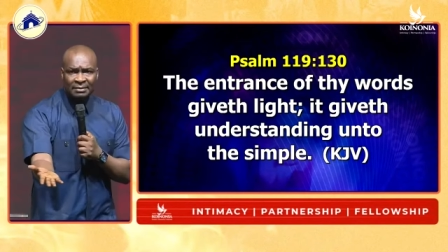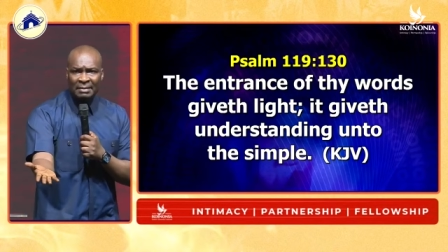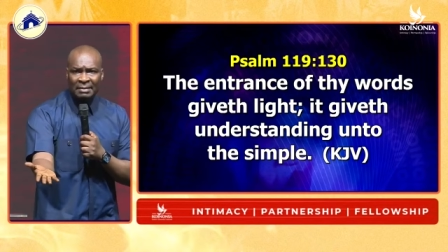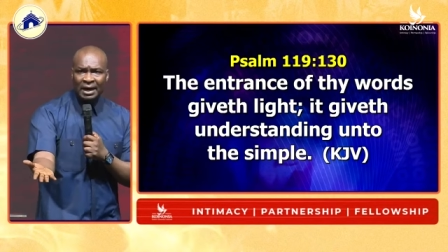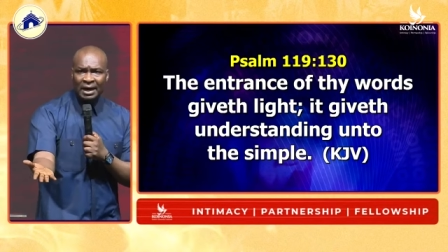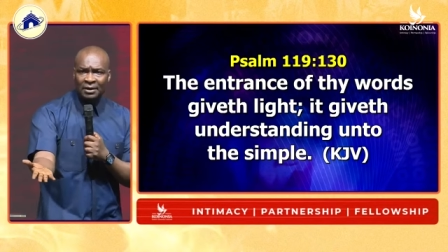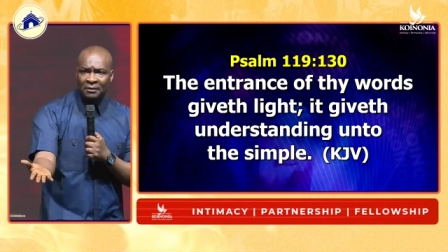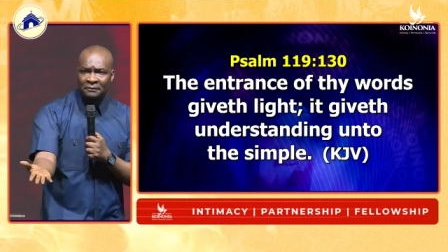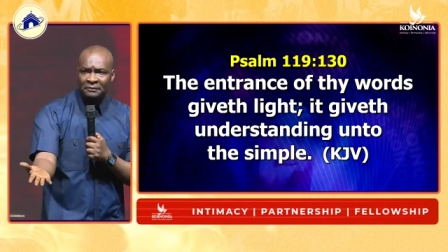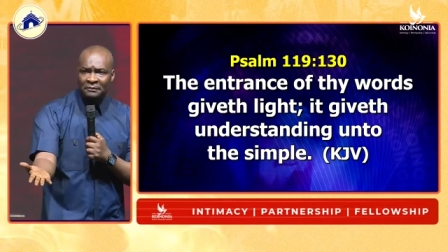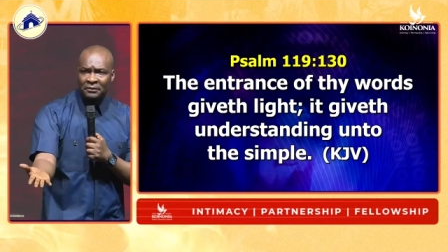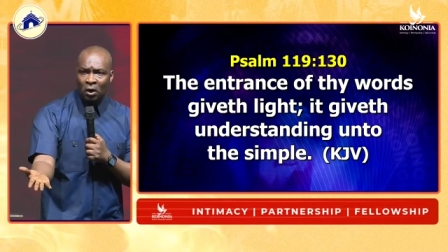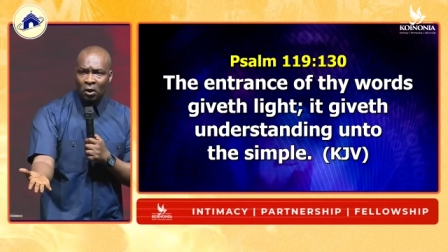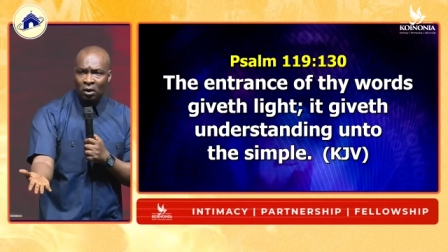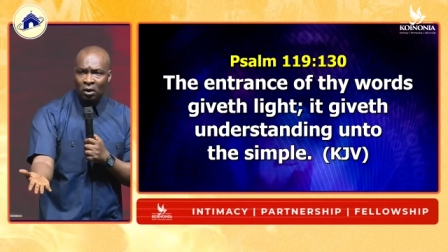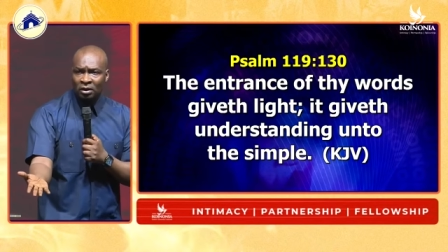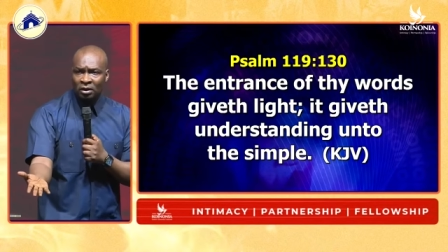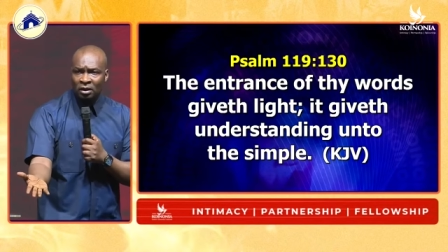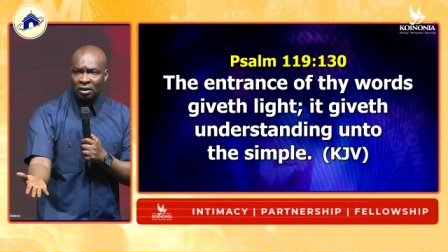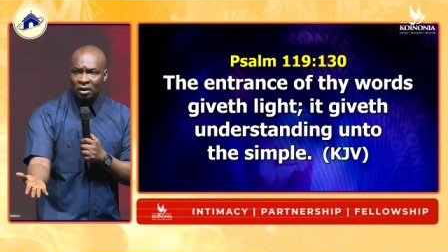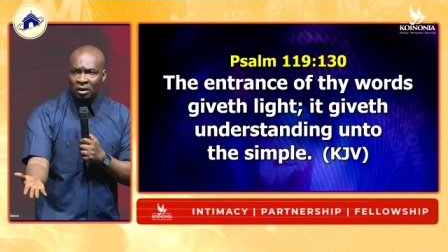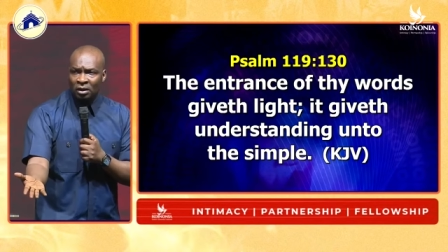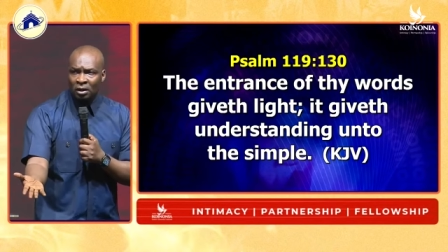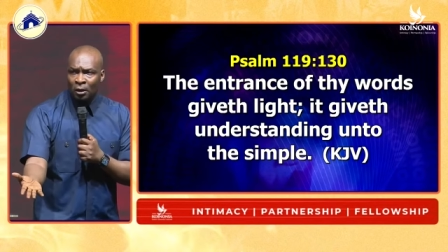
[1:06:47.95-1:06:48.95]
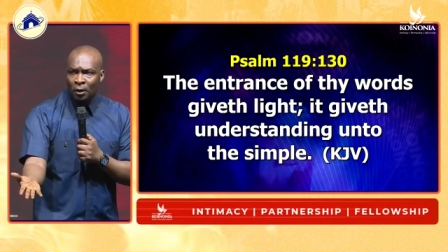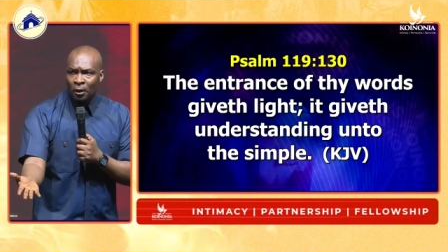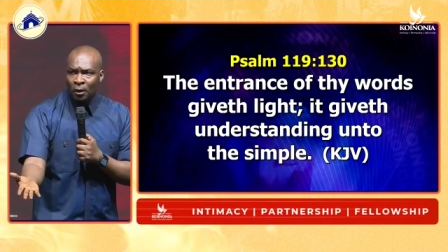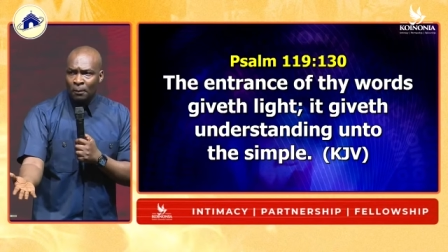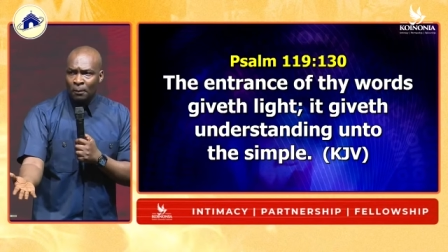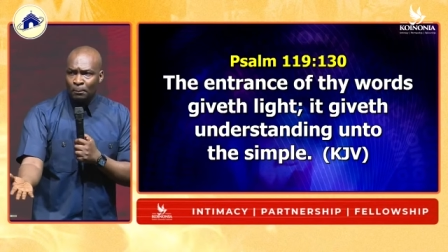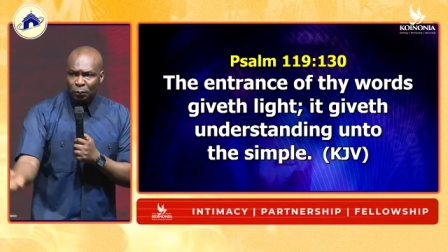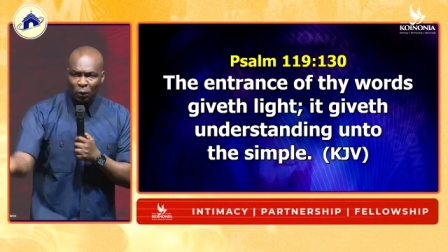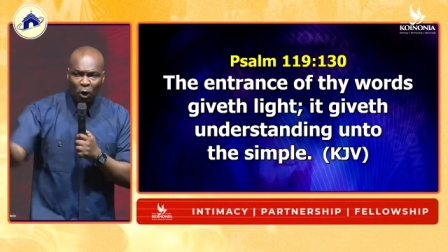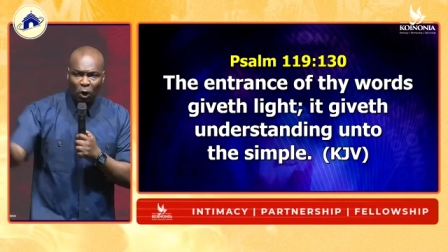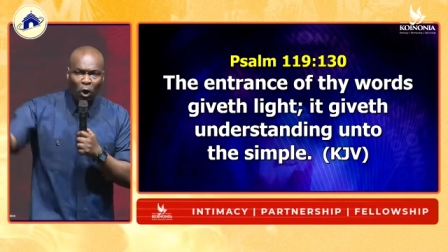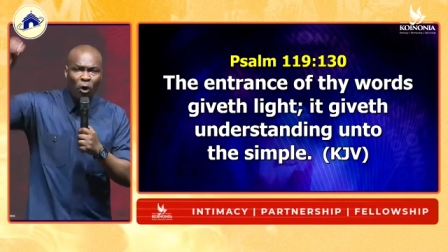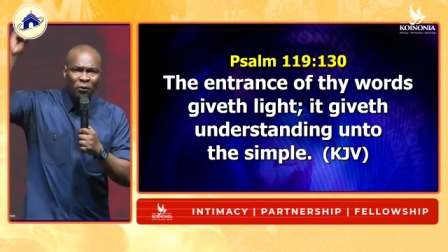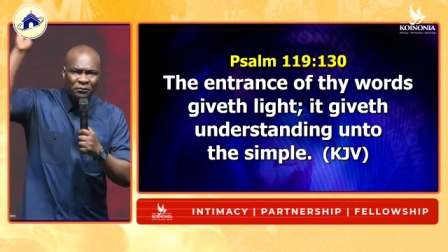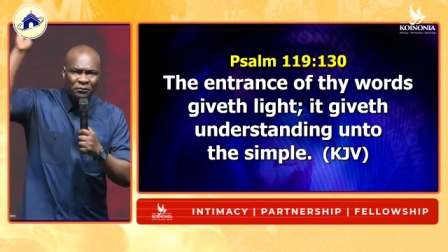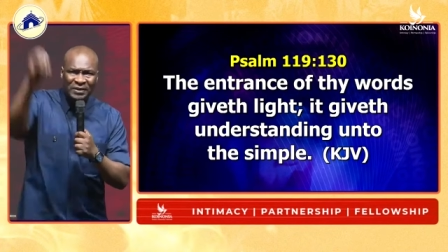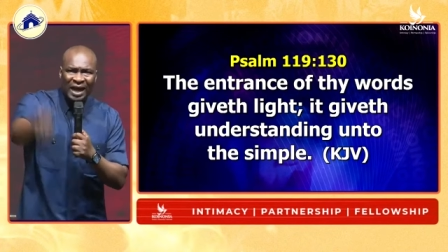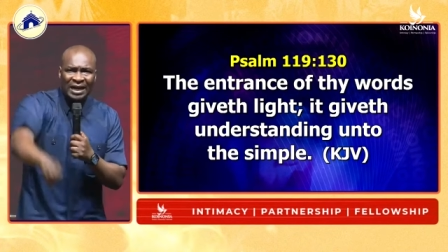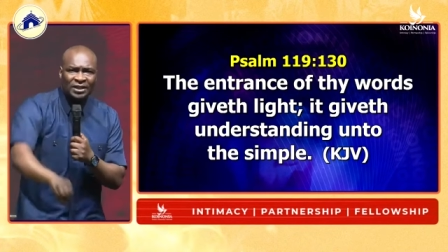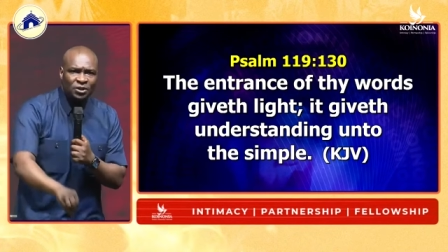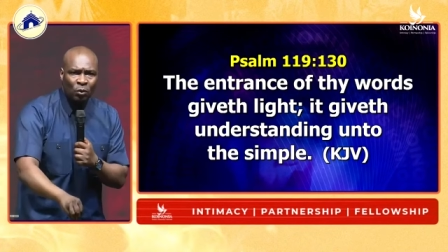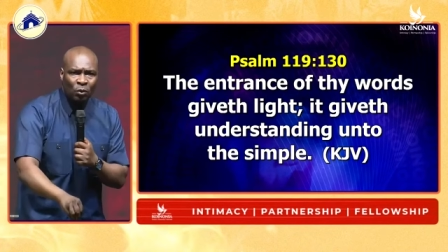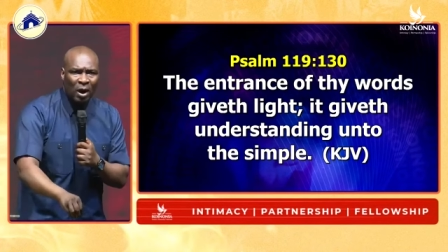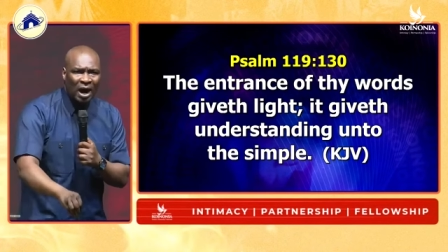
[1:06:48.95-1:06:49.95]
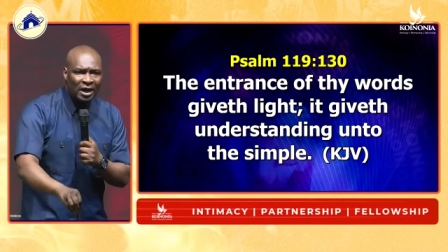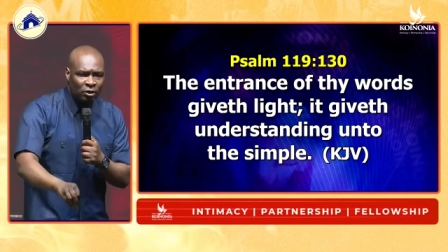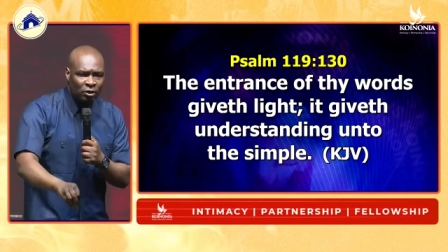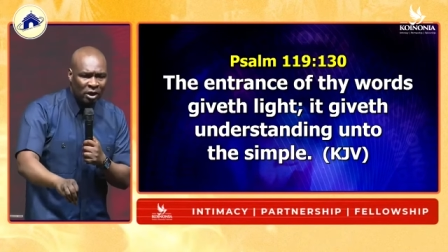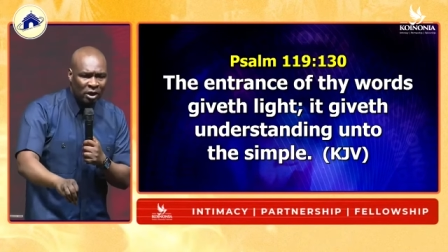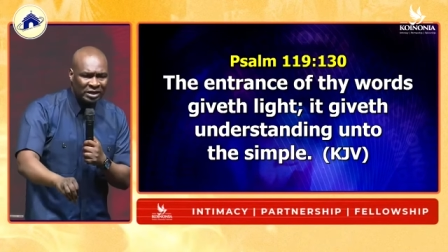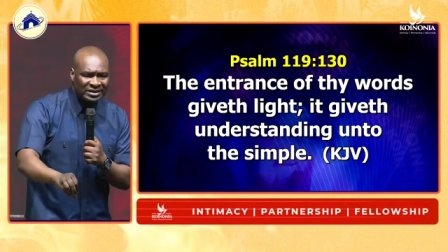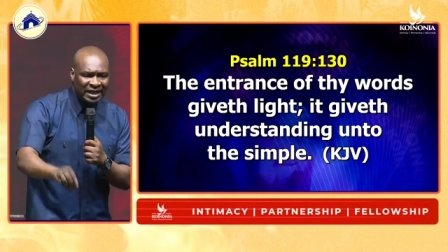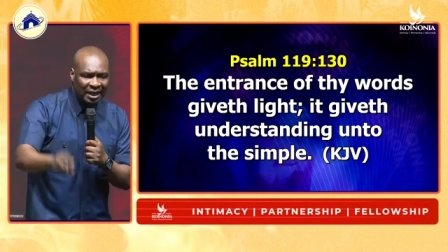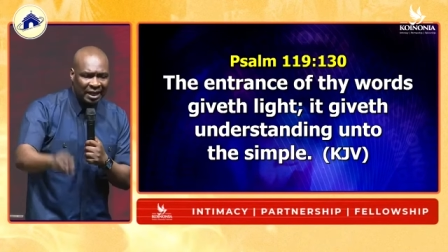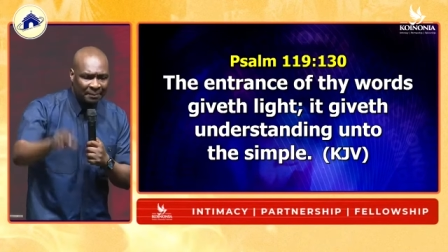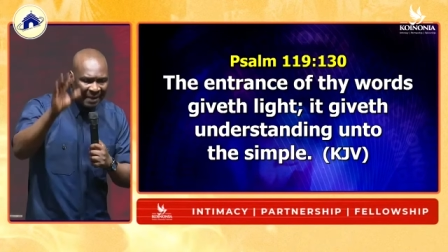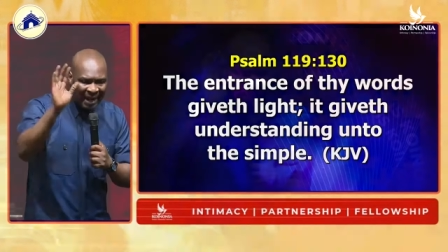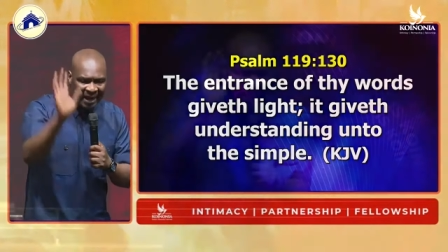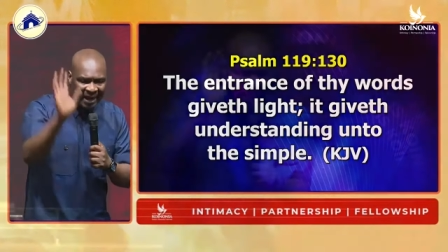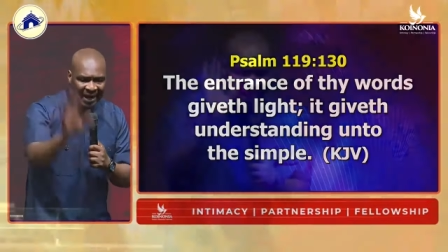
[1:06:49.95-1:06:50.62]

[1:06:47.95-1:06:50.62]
man of God? Prove that you are anointed by